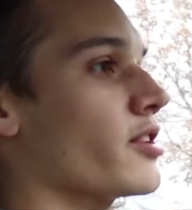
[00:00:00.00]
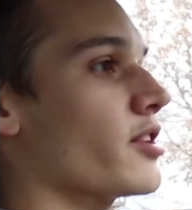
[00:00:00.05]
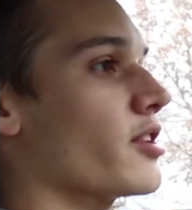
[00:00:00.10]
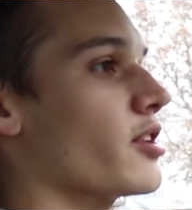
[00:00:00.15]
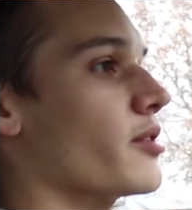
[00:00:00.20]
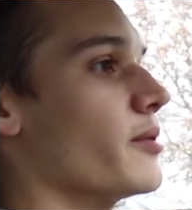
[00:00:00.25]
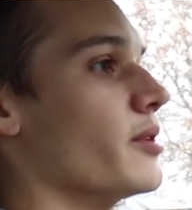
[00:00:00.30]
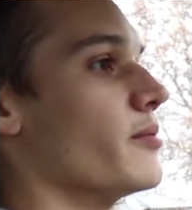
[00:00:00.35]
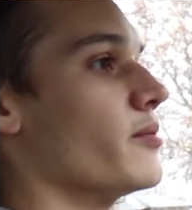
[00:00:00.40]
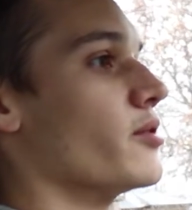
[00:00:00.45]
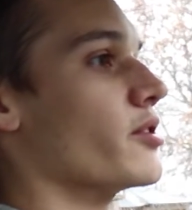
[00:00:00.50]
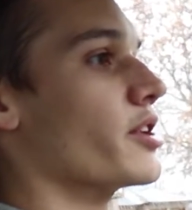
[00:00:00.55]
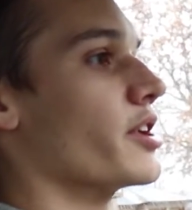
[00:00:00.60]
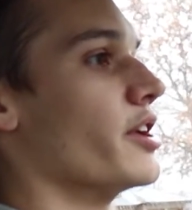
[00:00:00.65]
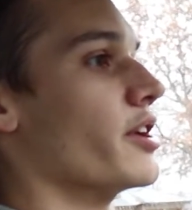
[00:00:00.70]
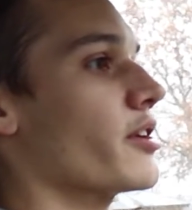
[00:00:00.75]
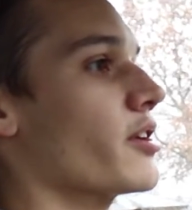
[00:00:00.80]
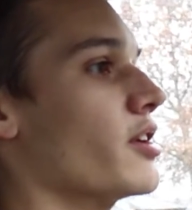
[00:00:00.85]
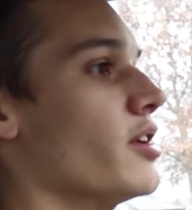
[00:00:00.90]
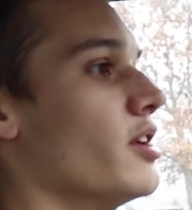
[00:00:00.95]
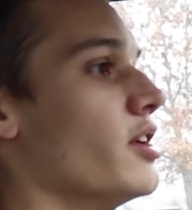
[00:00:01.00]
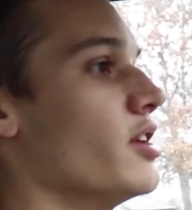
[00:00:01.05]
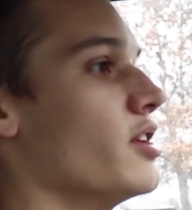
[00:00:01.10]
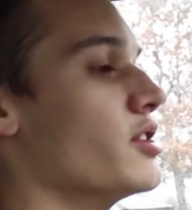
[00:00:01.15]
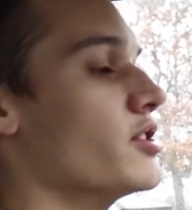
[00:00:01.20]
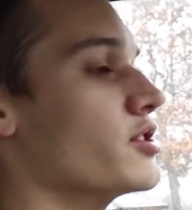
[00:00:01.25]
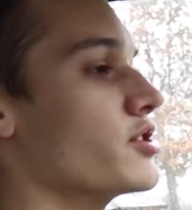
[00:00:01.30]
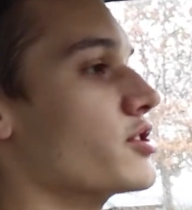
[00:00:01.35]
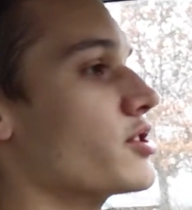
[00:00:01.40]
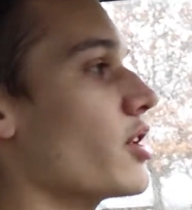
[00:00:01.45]
a little bit more here.
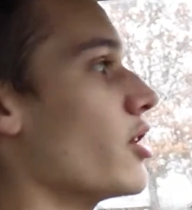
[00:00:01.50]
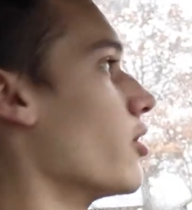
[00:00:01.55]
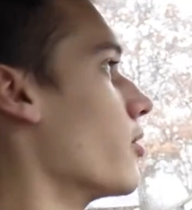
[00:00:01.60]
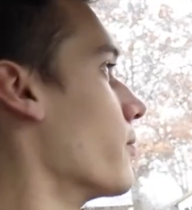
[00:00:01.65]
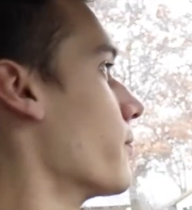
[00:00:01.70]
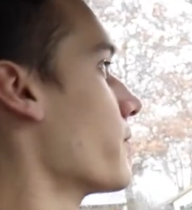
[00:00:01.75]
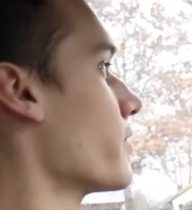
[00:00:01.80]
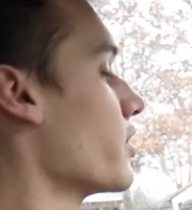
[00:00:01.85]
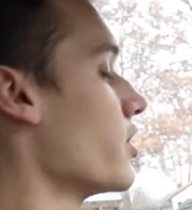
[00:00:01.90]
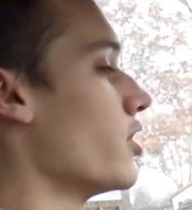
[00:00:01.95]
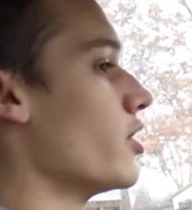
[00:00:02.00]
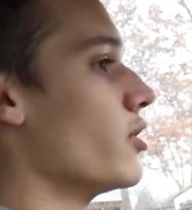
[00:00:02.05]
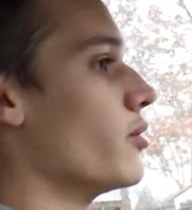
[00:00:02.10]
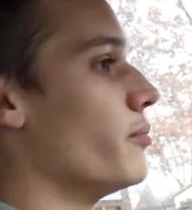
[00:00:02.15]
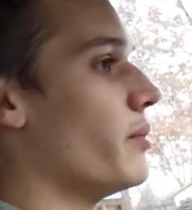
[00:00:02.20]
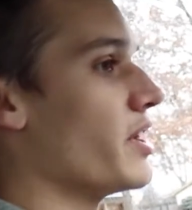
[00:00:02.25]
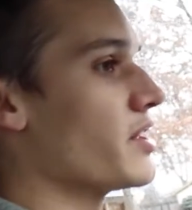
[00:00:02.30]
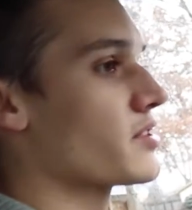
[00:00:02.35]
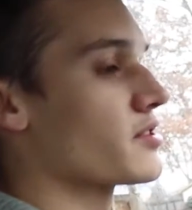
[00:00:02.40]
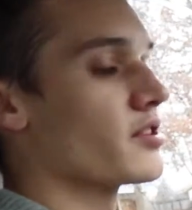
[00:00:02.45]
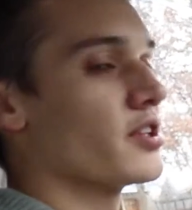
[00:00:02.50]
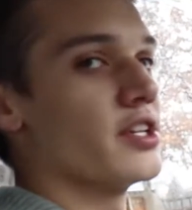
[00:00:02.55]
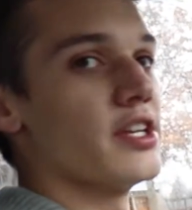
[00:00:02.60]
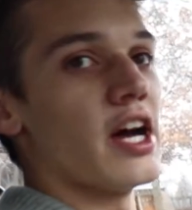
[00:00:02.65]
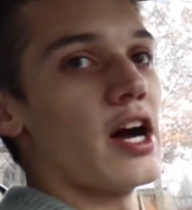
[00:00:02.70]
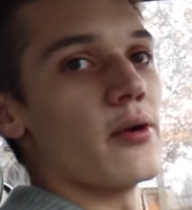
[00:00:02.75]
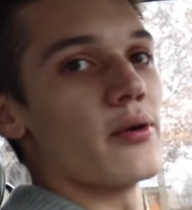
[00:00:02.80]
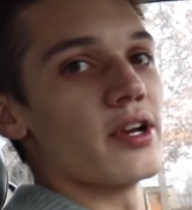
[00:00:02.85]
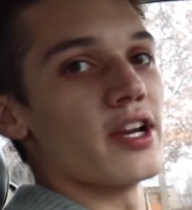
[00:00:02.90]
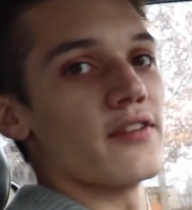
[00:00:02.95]
So basically,
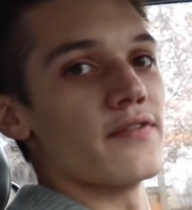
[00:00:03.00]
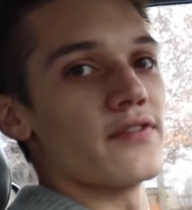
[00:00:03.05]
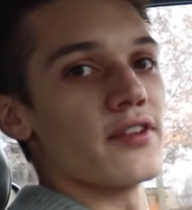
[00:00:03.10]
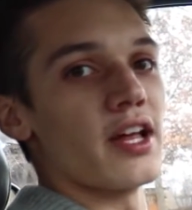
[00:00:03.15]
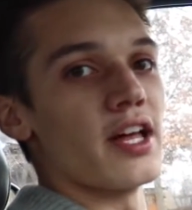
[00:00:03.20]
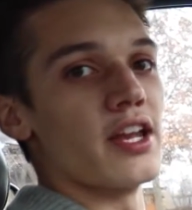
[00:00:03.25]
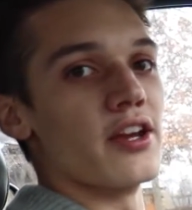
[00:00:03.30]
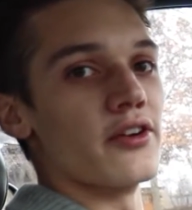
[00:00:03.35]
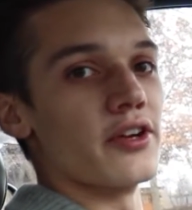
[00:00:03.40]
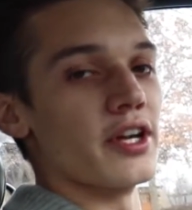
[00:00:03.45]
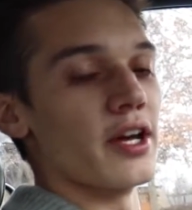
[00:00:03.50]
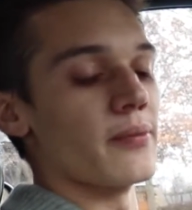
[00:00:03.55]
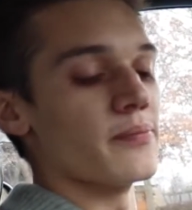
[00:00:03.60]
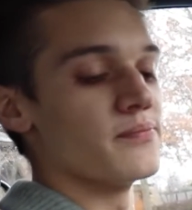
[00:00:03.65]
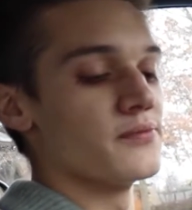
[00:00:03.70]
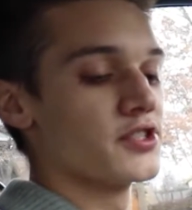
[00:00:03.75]
now we're on a flat area.